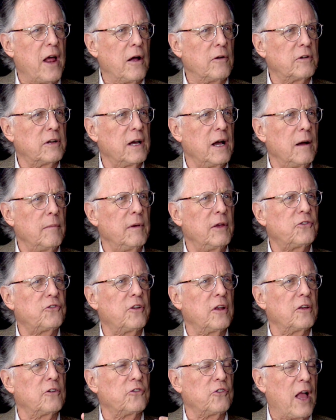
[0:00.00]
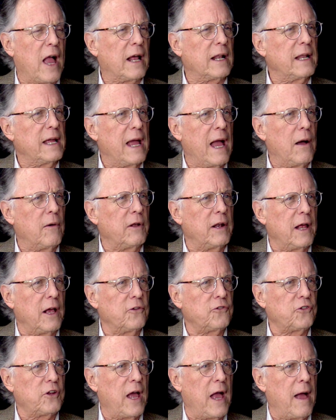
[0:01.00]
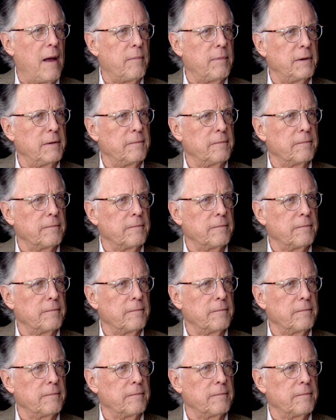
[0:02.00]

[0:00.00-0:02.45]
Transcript: outcome as to exactly how it has to happen.